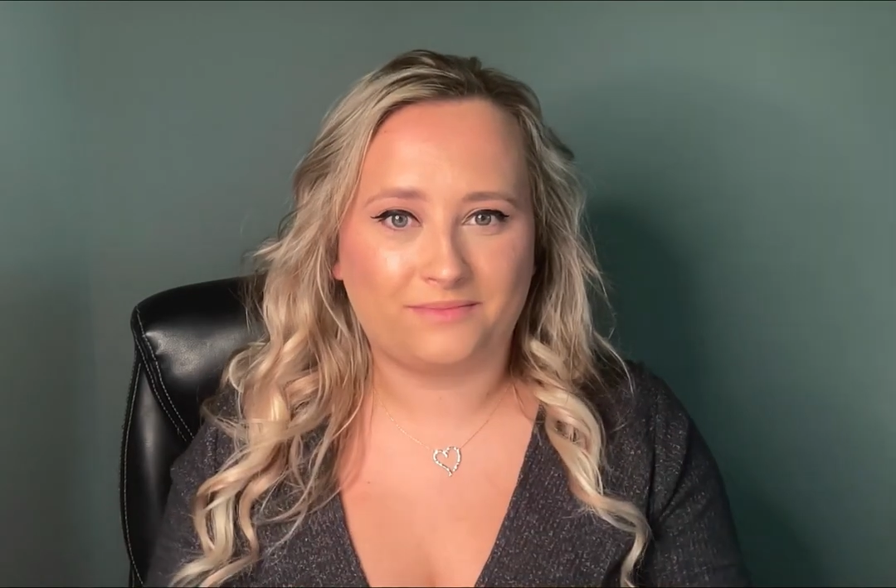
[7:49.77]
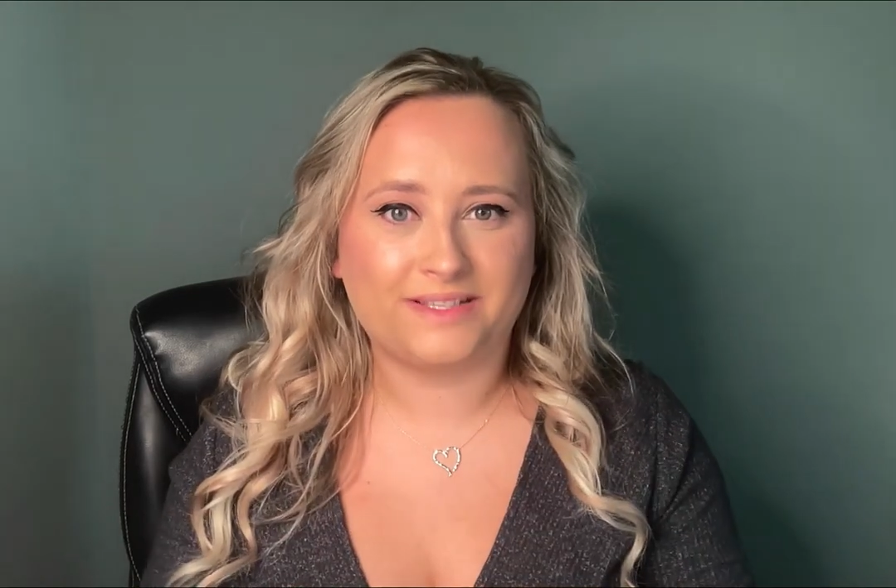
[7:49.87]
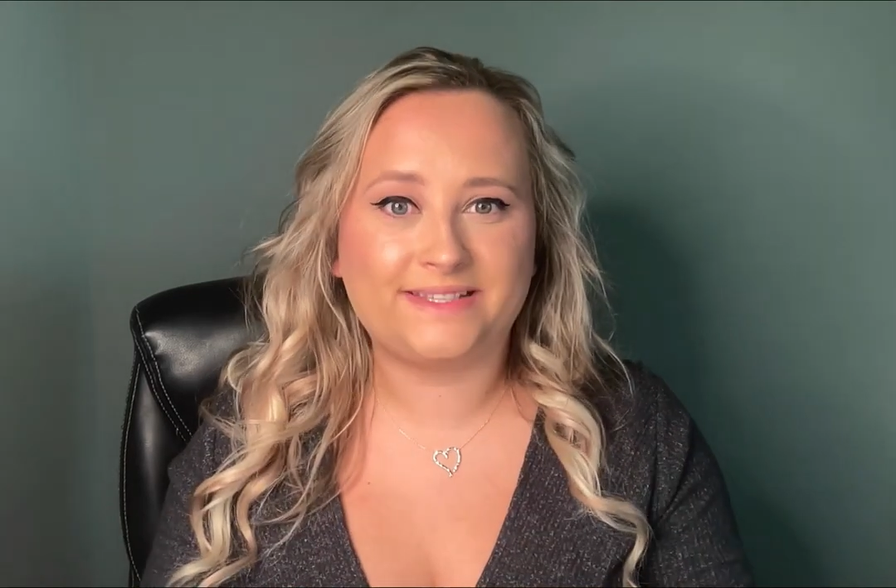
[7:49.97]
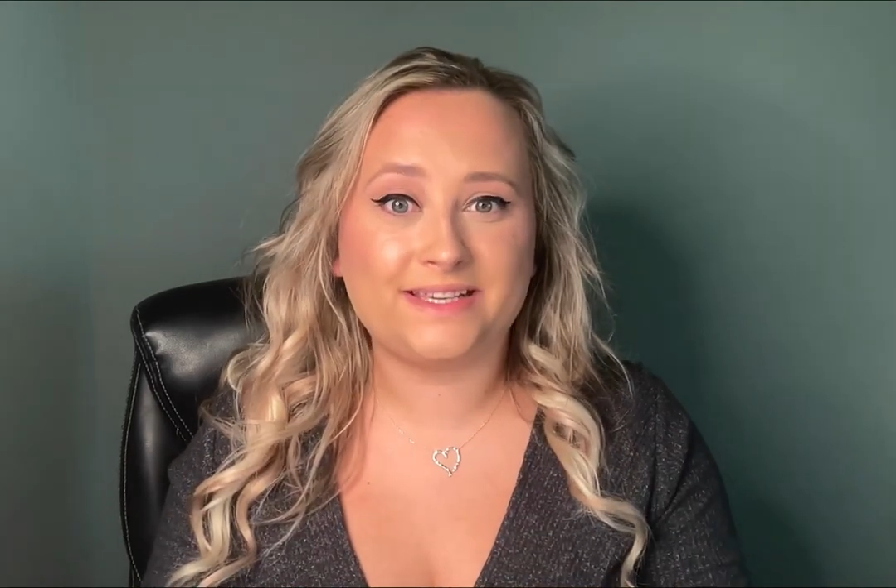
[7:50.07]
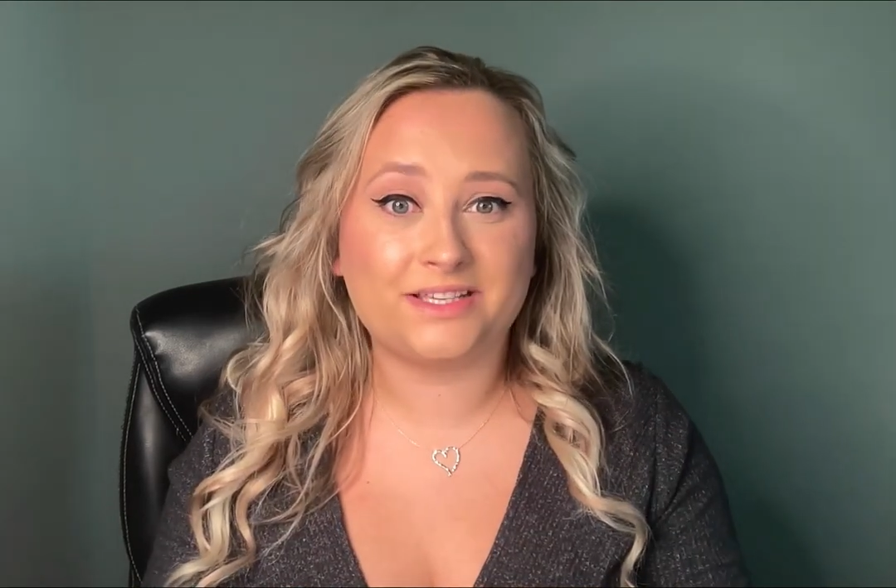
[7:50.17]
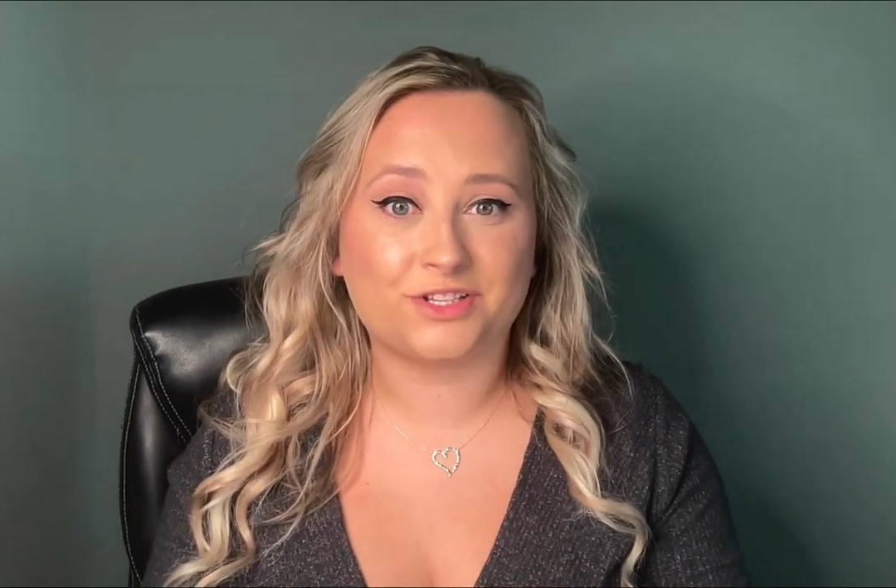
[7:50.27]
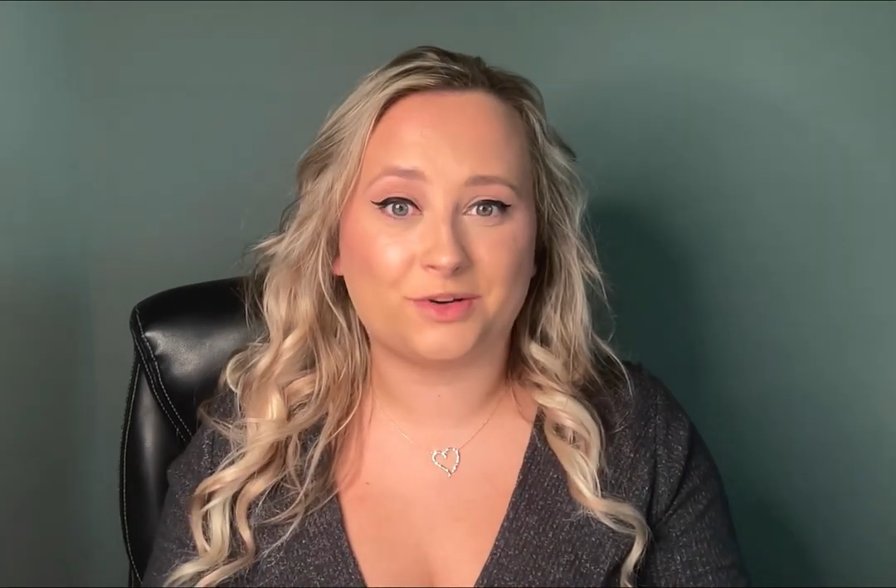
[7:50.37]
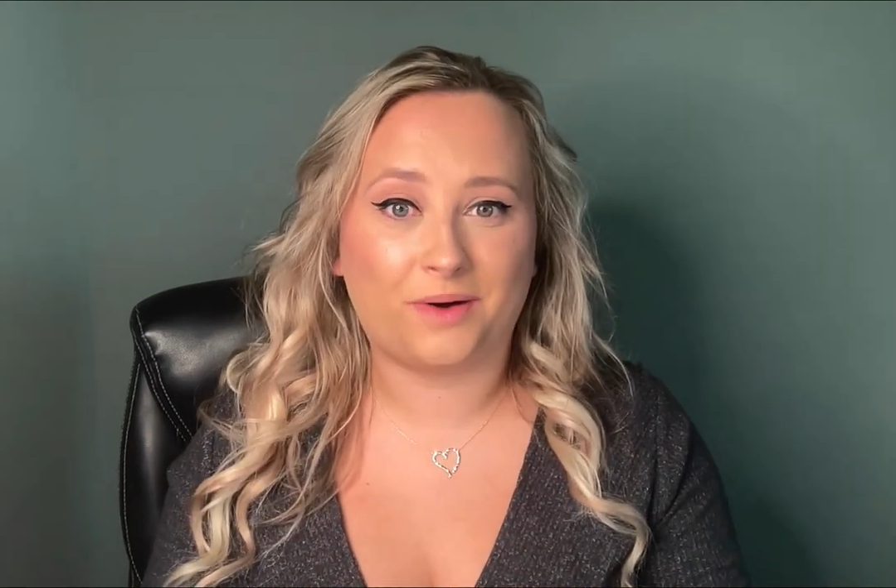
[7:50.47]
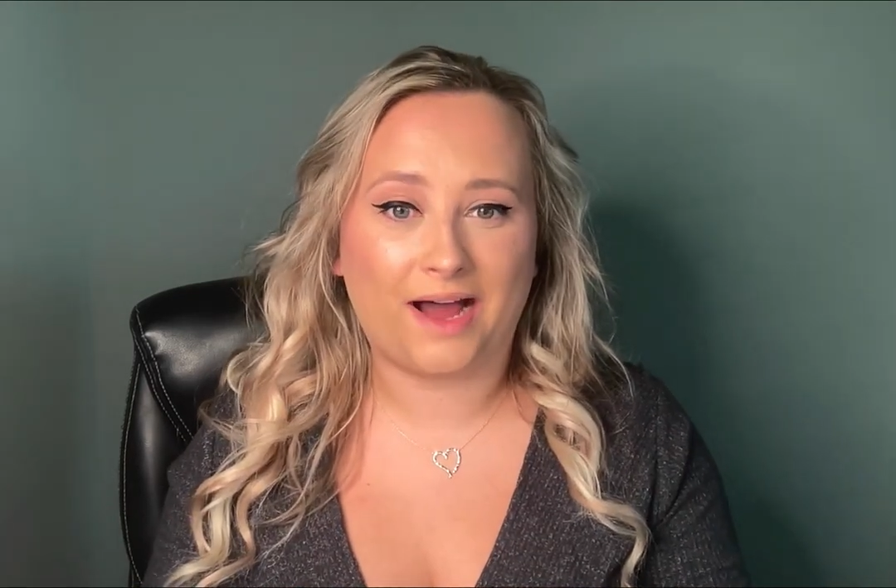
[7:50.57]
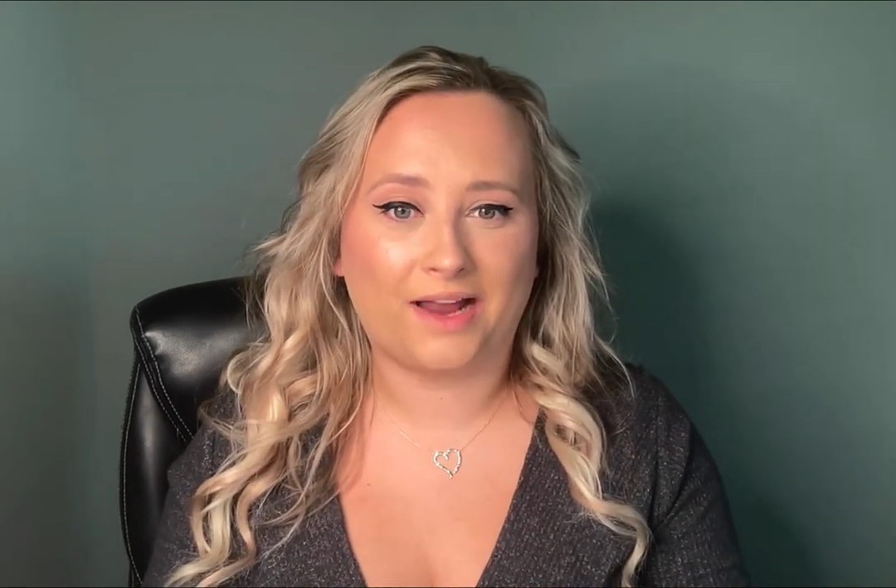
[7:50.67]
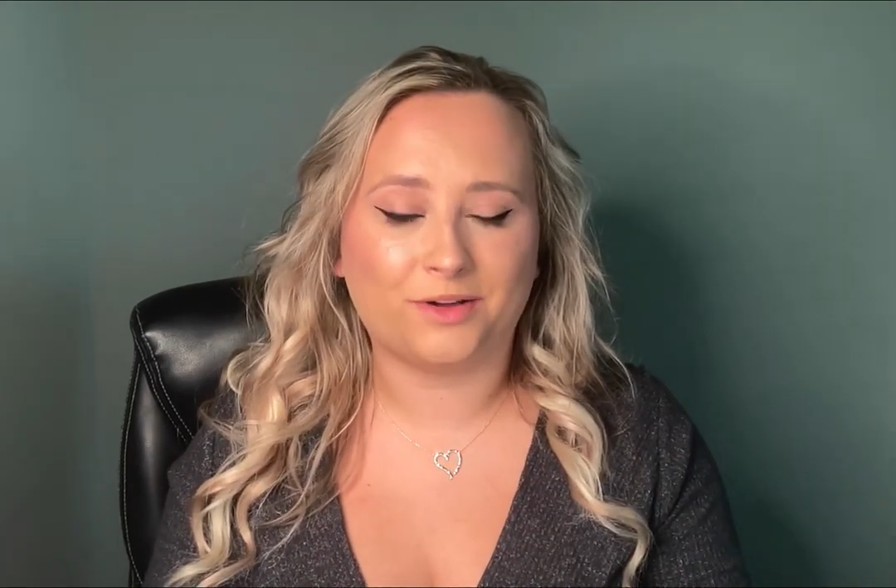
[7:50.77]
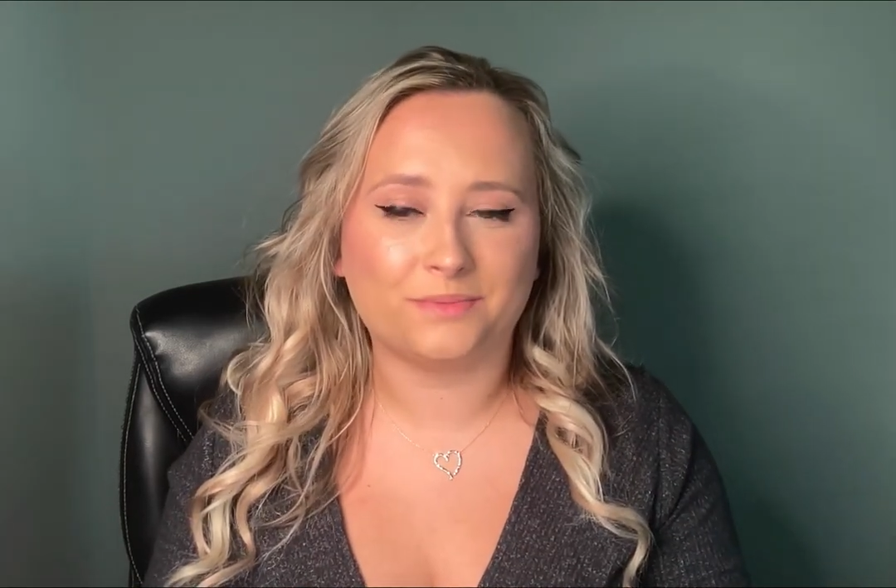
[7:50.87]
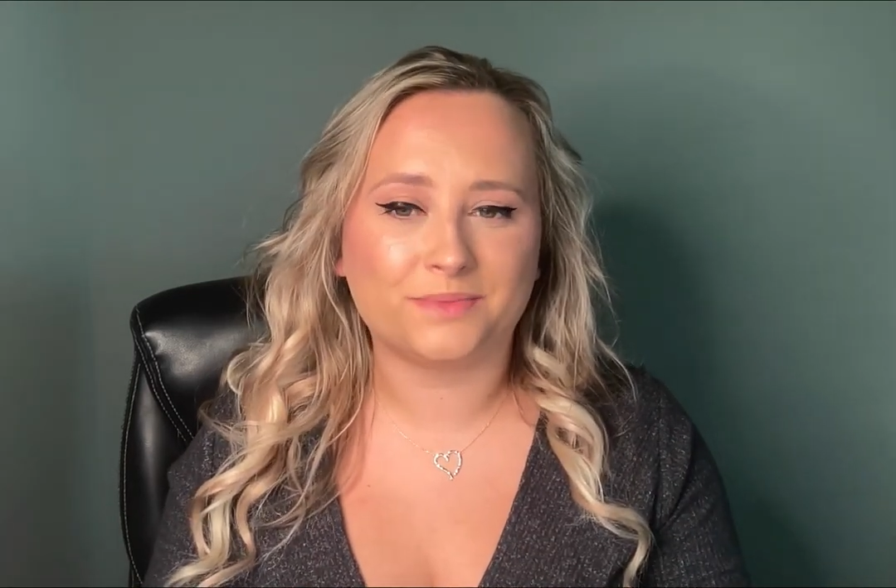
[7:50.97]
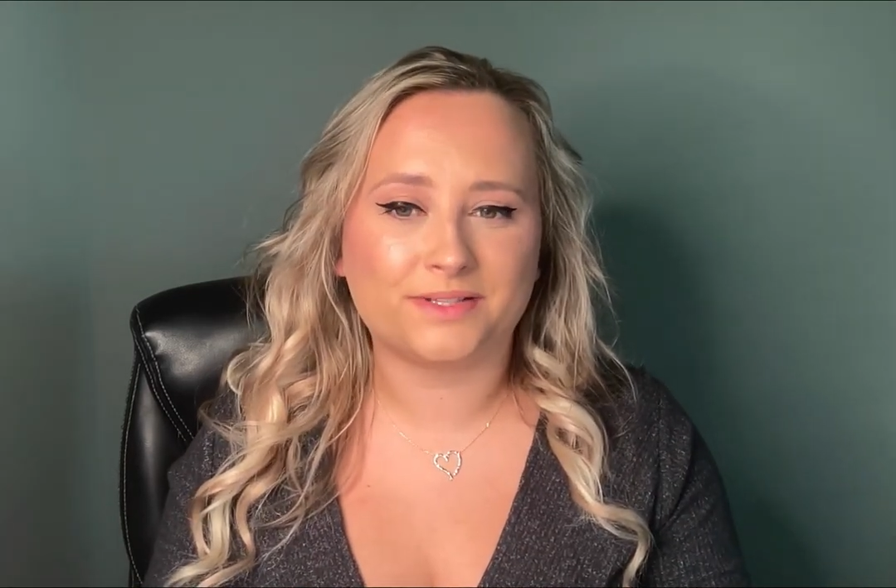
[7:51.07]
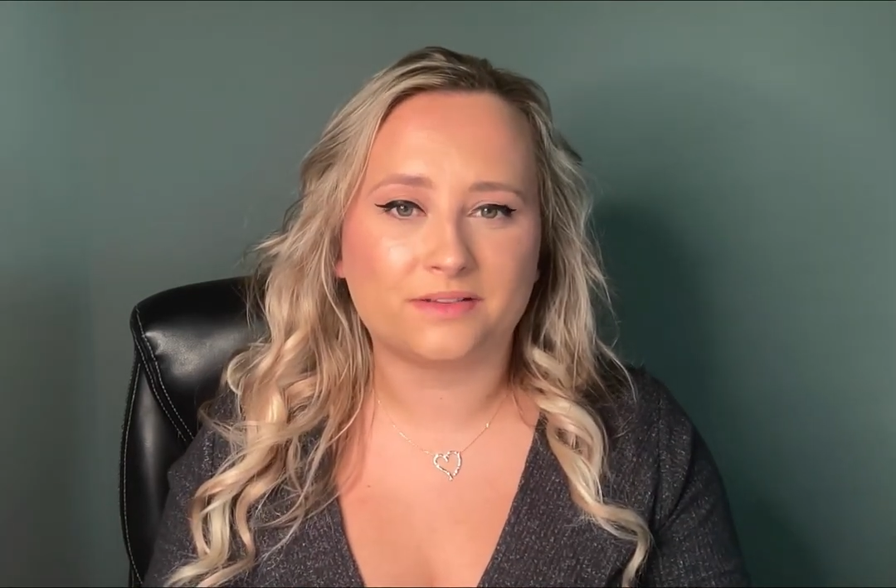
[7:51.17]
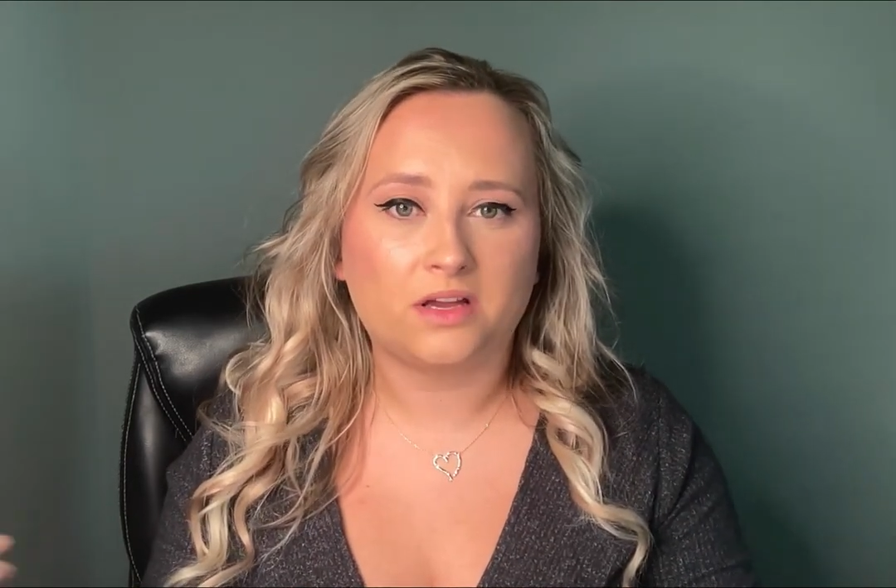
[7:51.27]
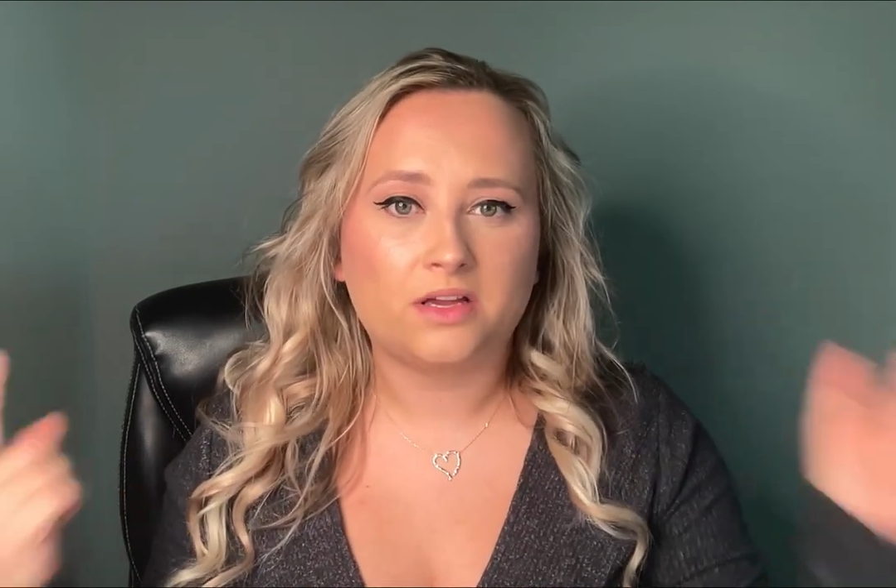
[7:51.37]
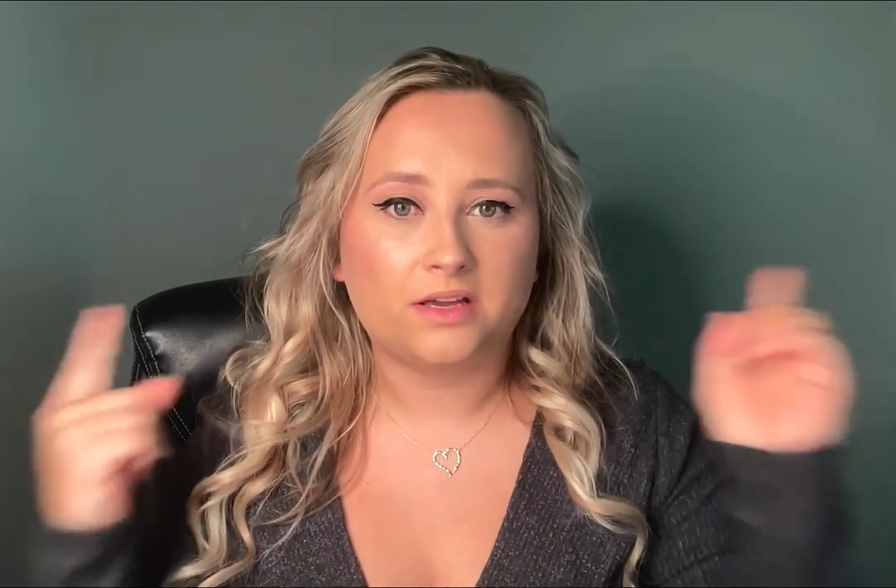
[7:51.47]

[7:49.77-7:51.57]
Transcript: seasonal items.